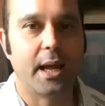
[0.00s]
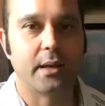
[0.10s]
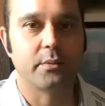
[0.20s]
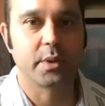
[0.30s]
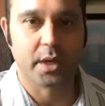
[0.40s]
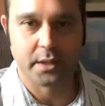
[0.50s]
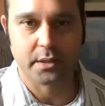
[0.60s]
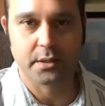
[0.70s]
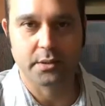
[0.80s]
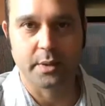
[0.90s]
we are going
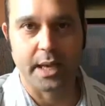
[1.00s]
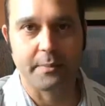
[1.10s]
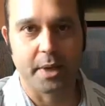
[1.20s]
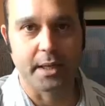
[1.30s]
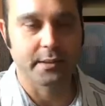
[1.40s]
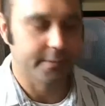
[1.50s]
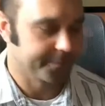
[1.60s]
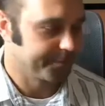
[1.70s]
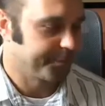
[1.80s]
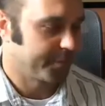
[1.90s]
to do A minor.
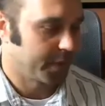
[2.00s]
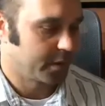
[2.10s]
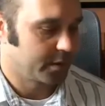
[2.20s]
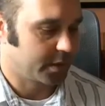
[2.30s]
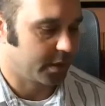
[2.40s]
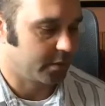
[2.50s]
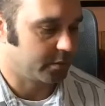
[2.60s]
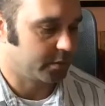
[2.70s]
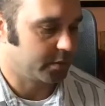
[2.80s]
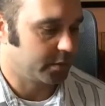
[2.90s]
So
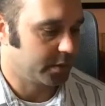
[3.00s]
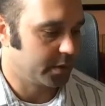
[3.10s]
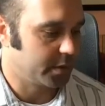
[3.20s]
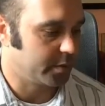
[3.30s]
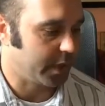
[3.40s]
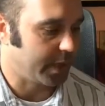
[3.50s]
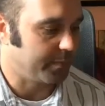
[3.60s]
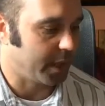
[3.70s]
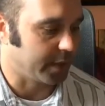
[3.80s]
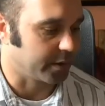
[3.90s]
to do A
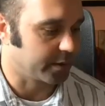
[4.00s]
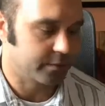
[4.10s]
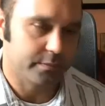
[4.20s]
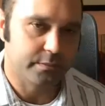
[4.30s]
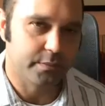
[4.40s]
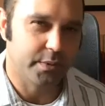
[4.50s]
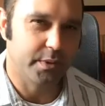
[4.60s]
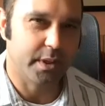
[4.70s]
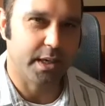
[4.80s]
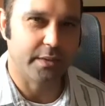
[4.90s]
minor,
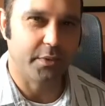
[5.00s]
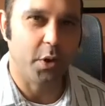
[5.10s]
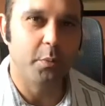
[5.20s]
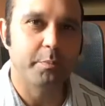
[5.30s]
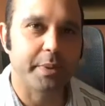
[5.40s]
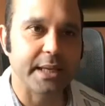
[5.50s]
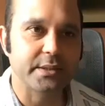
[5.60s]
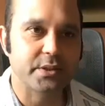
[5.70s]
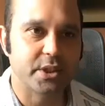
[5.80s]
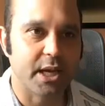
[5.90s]
the kind of home bass
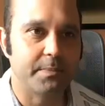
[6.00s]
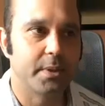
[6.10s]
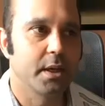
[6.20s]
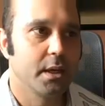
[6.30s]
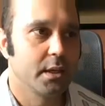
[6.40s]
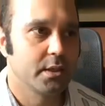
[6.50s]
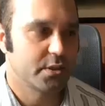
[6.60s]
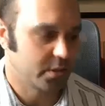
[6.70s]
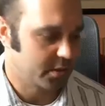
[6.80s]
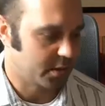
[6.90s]
shape
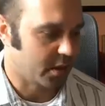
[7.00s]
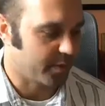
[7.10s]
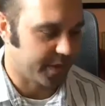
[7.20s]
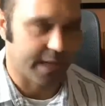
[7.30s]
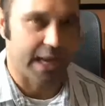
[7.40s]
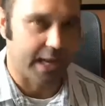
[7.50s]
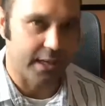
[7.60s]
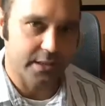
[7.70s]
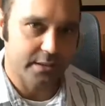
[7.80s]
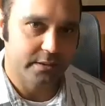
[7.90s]
should start with an A,
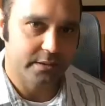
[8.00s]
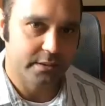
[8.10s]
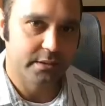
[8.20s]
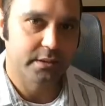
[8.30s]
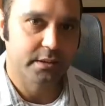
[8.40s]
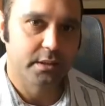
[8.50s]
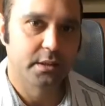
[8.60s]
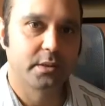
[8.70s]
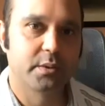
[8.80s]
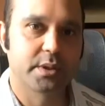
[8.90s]

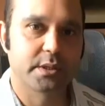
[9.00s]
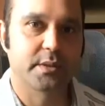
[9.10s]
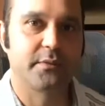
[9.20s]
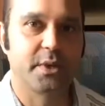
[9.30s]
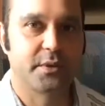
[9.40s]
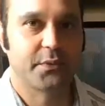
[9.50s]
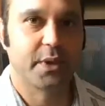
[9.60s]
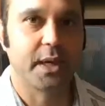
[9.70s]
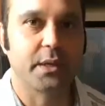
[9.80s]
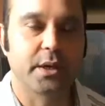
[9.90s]
which is the 5th
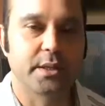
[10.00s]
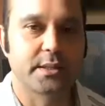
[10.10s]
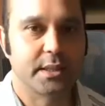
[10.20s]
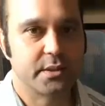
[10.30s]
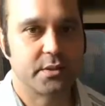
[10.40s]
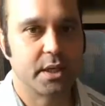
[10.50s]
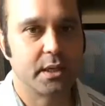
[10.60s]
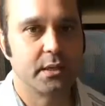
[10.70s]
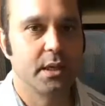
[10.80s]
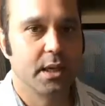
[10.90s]
fret on the 6th string.
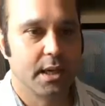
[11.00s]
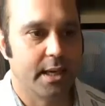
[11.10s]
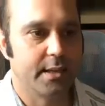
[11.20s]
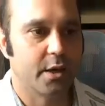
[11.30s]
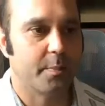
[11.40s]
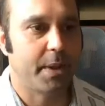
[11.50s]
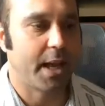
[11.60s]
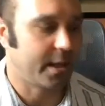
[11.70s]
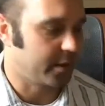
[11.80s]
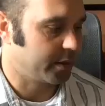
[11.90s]
And then our
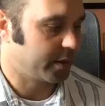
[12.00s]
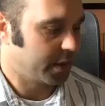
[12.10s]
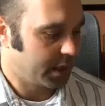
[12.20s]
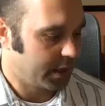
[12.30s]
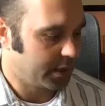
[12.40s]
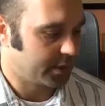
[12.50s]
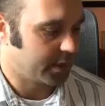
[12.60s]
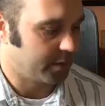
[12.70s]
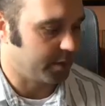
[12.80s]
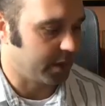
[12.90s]
pattern is going
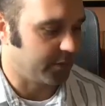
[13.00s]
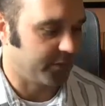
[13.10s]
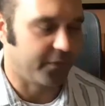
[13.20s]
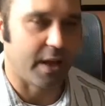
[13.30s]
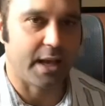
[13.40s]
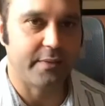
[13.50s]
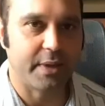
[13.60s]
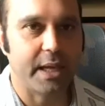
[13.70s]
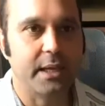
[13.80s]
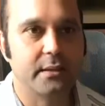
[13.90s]
to be
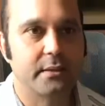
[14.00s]
5-8